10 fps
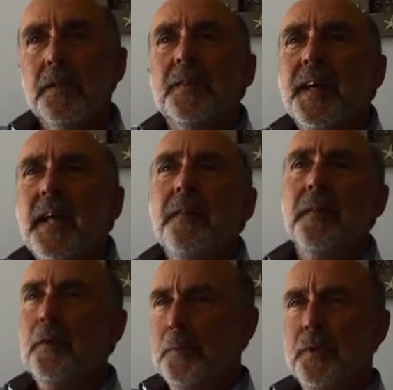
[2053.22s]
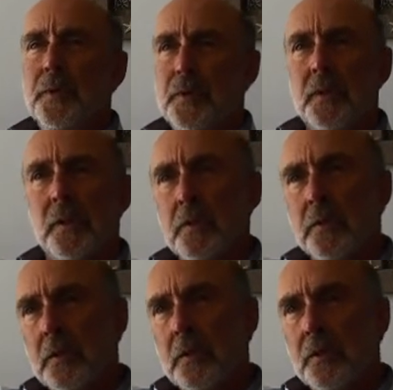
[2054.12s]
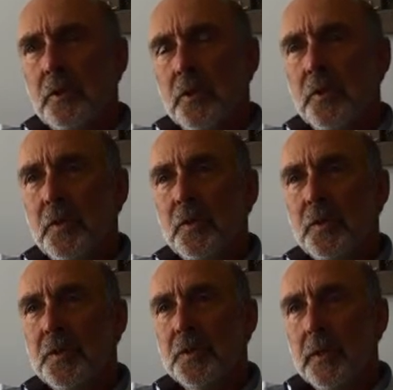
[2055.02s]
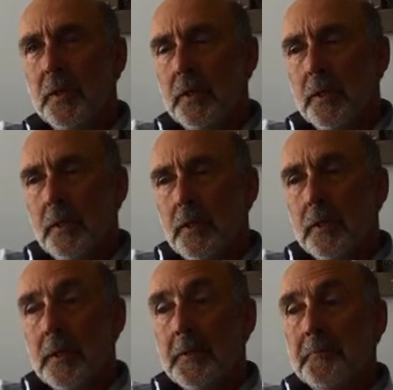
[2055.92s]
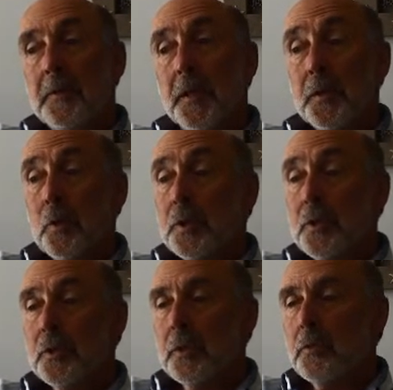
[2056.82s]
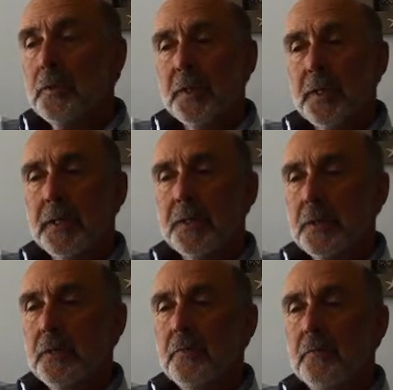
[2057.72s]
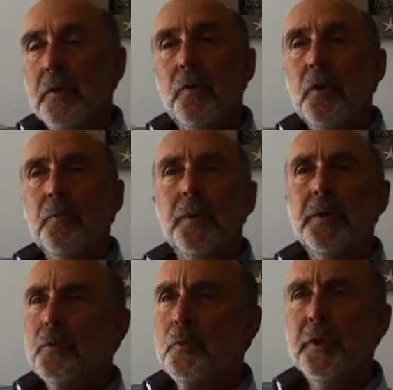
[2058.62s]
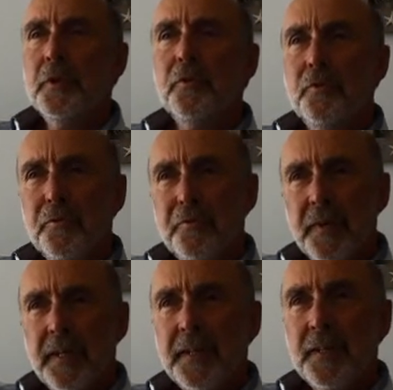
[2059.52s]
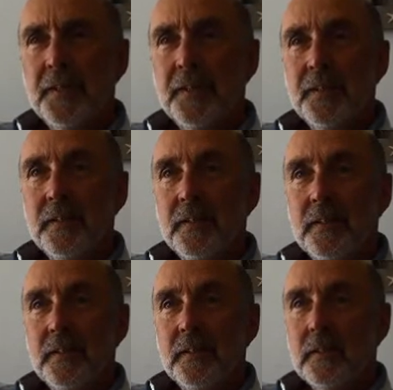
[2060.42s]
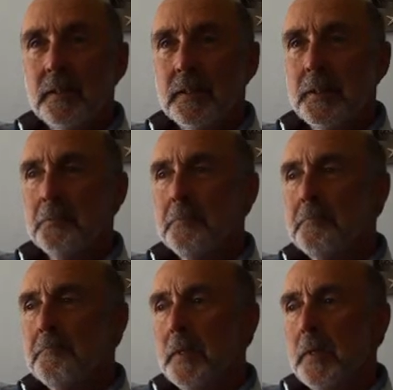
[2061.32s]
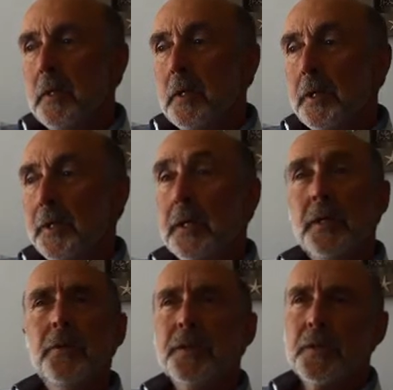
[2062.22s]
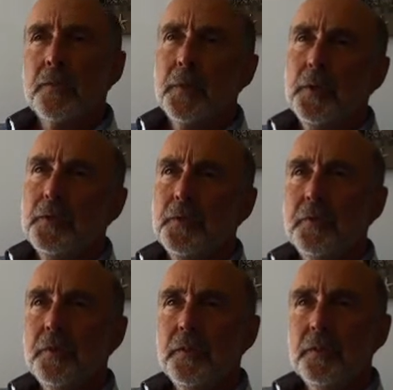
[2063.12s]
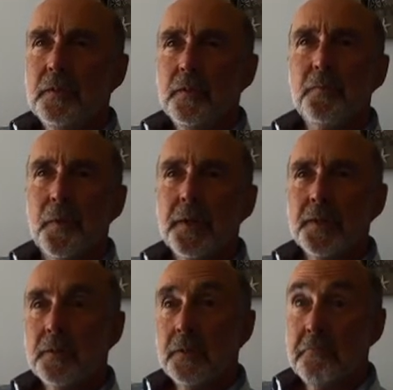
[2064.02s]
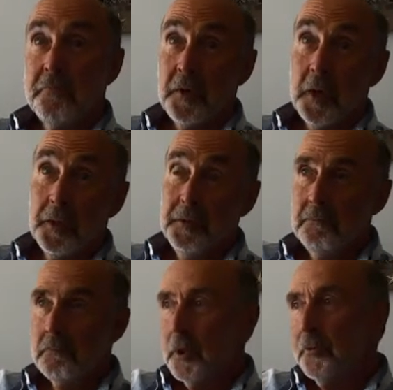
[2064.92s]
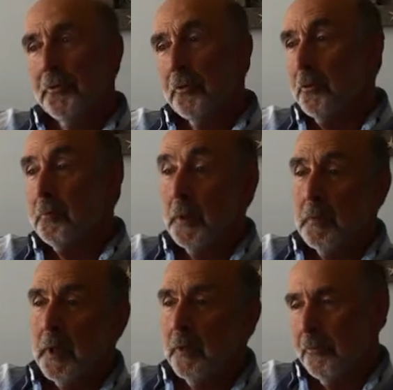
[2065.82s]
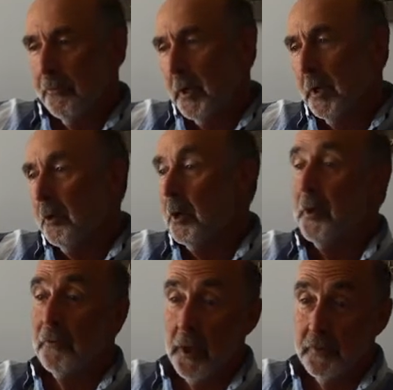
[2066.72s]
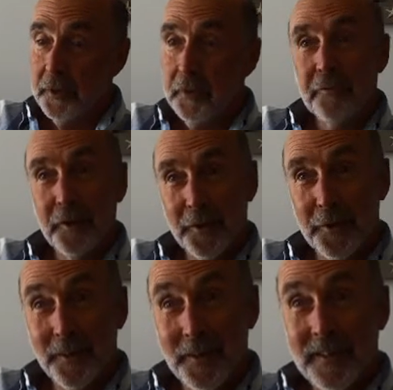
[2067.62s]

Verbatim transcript: in that that a person can can use. Um, another question I always ask invariably is, "What do you do for fun?" Um, and again, you get somebody who's really depressed. and fun? Don't talk to me about fun. I never have any fun.